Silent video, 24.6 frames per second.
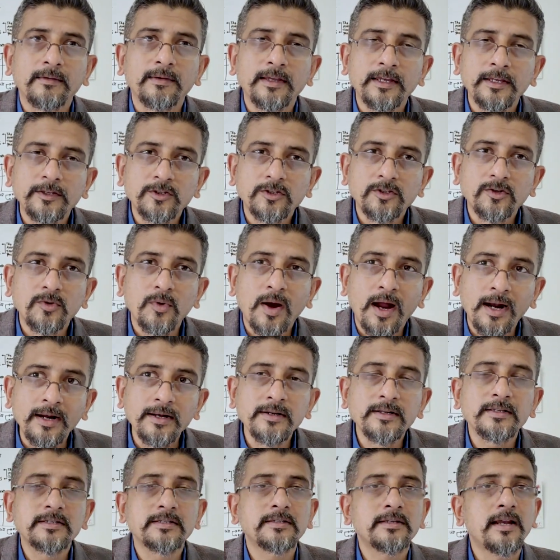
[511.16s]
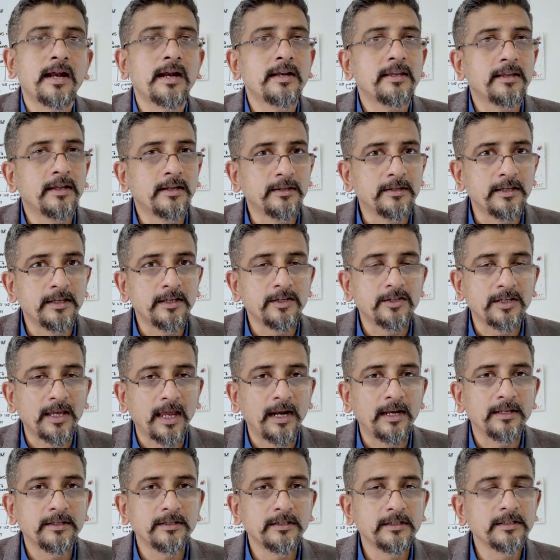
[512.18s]
is to understand these
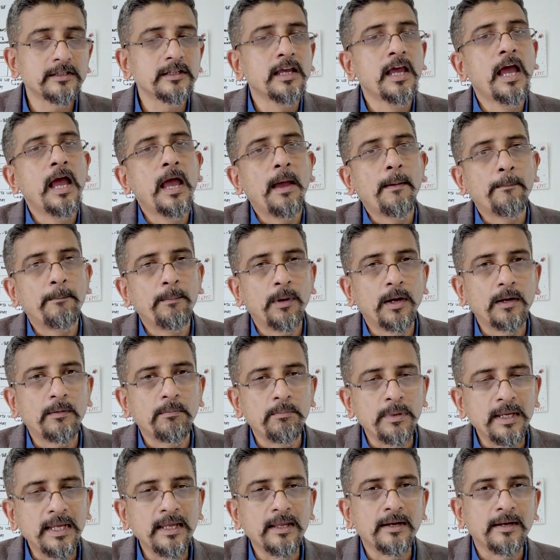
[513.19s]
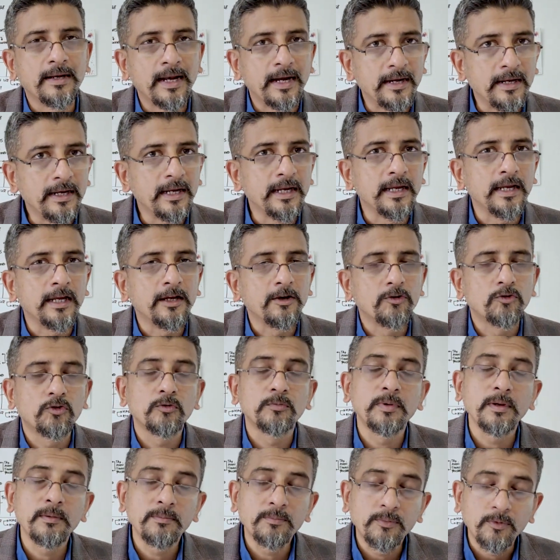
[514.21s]
challenges, but be ready to
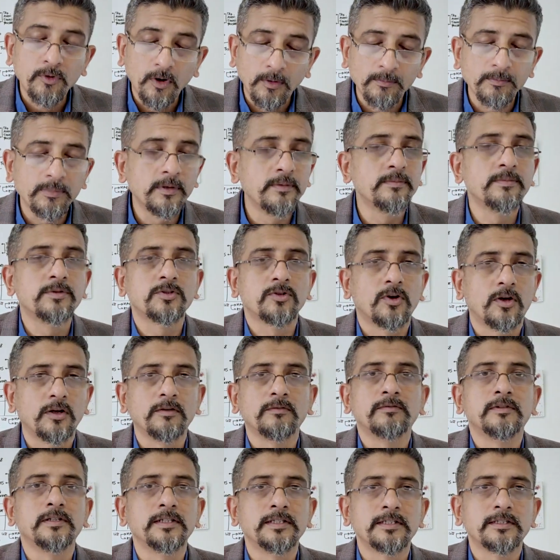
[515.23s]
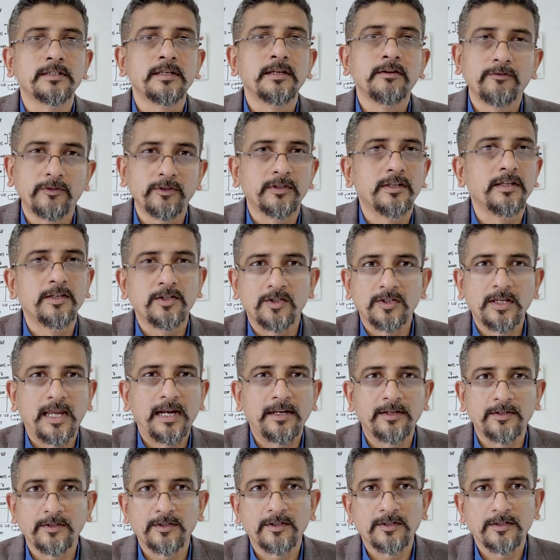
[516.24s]
be problem solvers for these
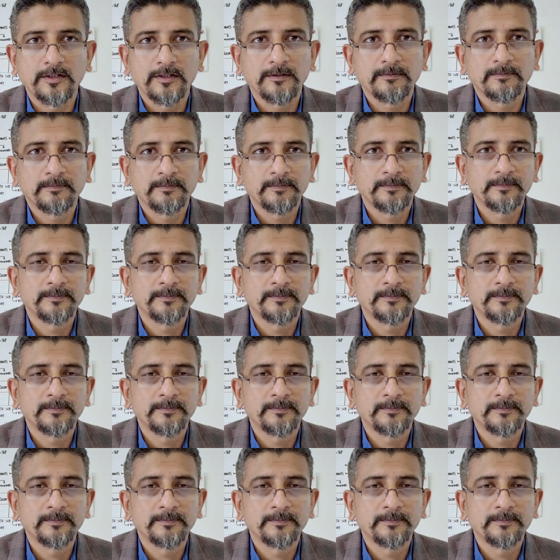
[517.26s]
challenges.